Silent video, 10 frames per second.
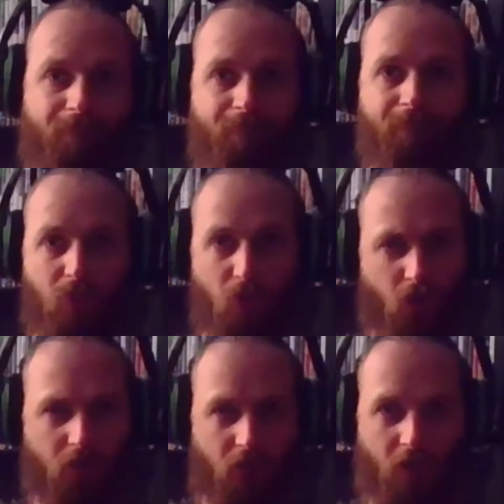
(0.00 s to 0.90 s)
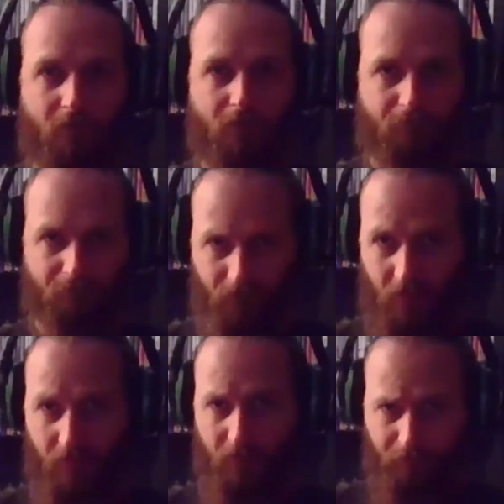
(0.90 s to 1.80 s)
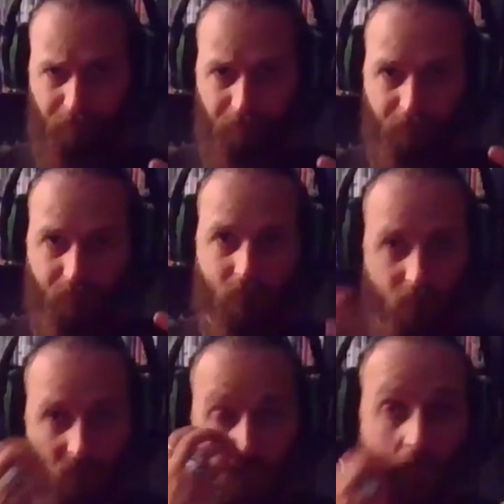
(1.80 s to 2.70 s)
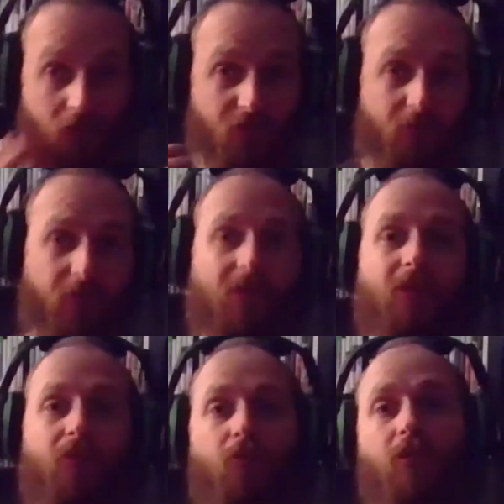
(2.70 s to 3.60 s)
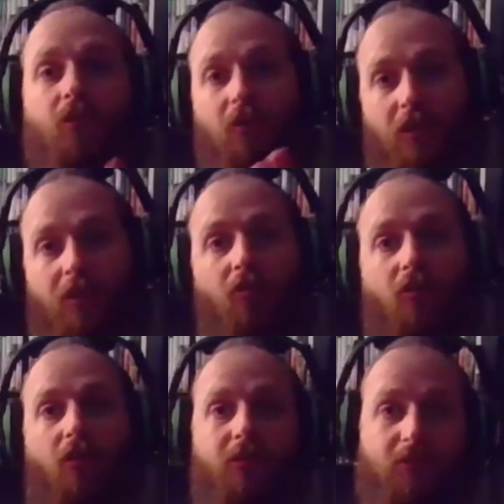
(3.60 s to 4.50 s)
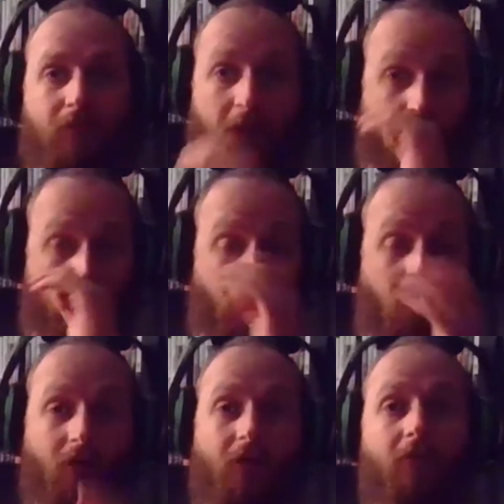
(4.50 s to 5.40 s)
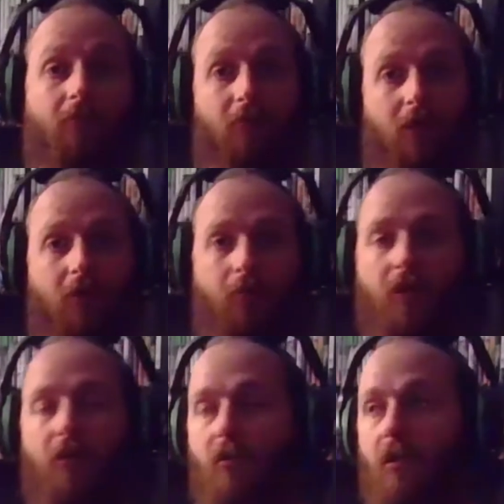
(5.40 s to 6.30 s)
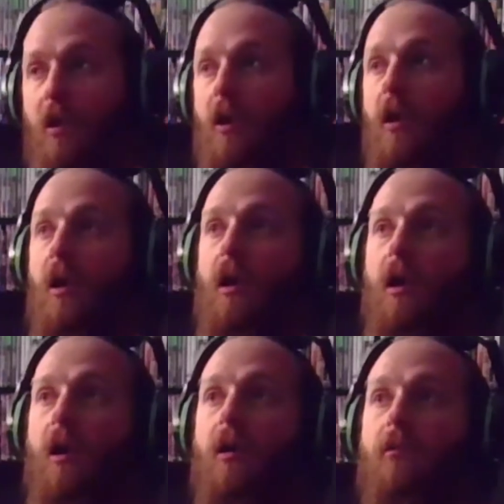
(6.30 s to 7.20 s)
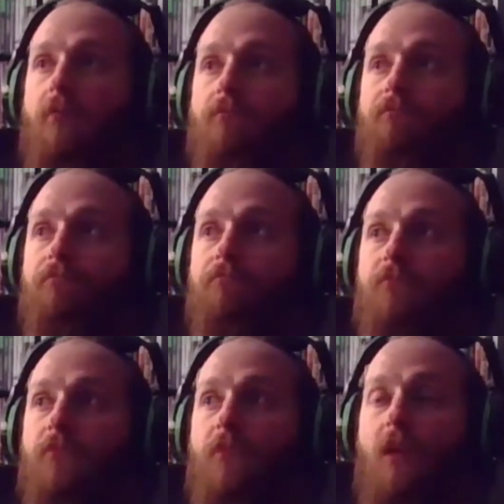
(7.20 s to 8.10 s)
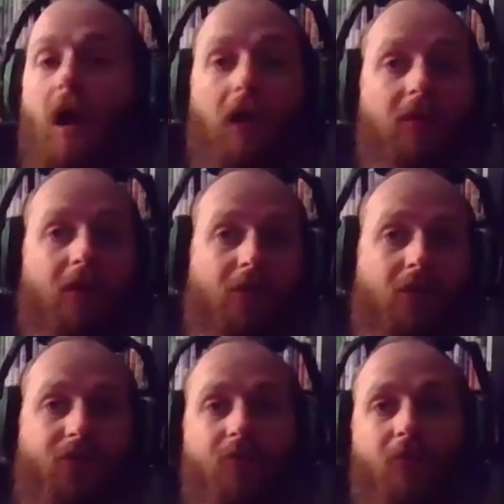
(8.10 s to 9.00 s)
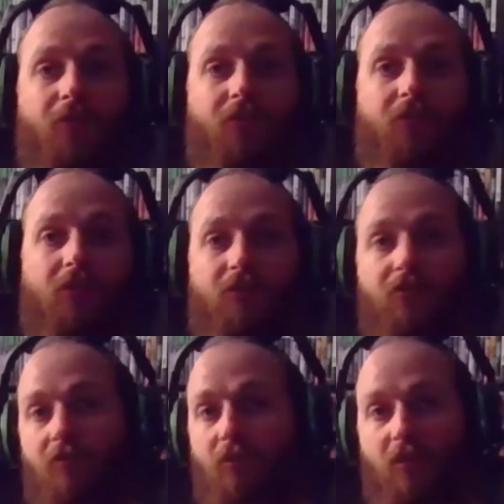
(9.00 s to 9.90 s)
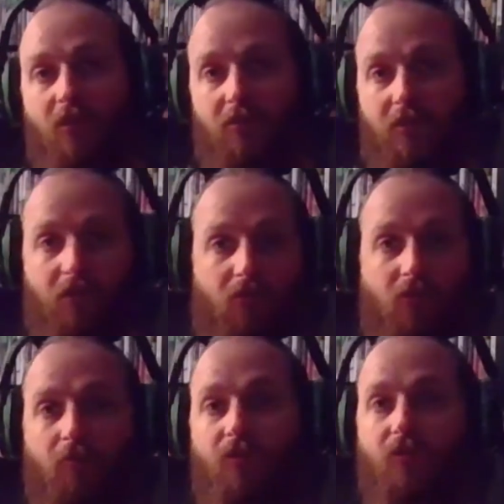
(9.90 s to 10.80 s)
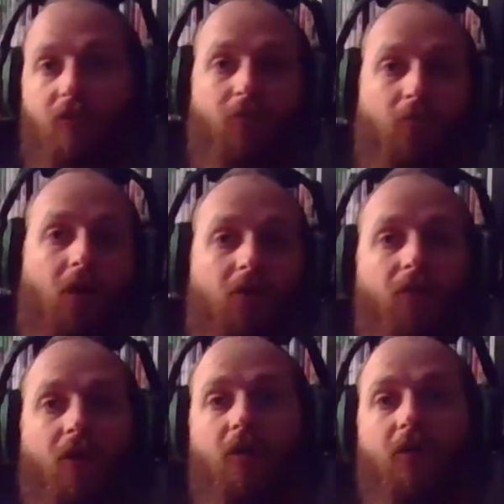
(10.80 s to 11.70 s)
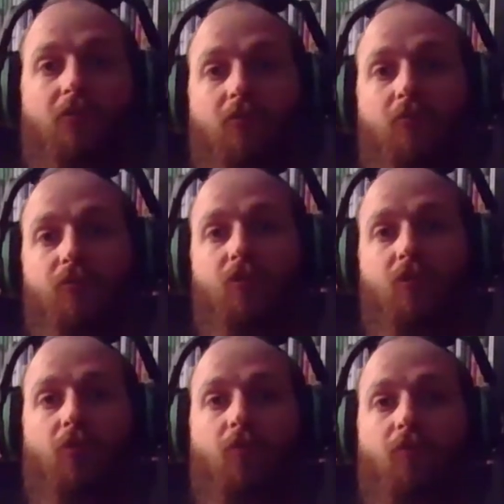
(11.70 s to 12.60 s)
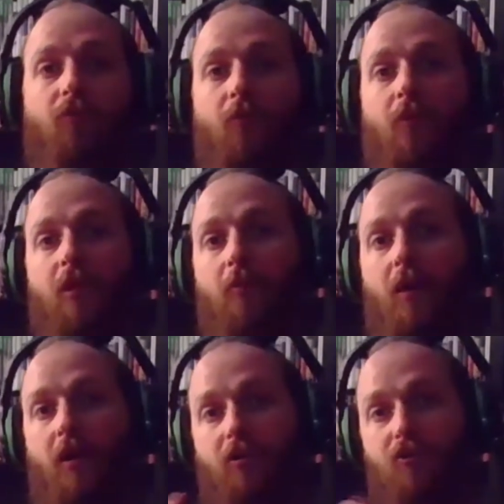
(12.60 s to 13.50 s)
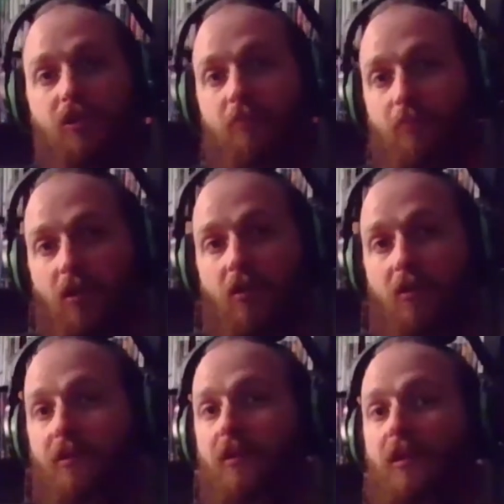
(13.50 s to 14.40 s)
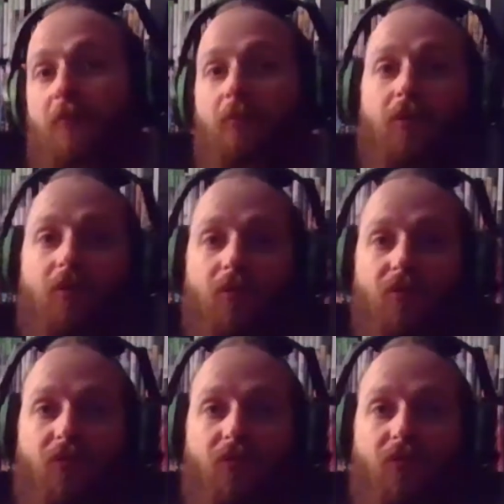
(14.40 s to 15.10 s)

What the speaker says: good gun, like something that you could later on expand upon and make better. Um, I like customizing things. I really like tinkering with stuff and modifying them. So for me to buy a cheap gun and build it myself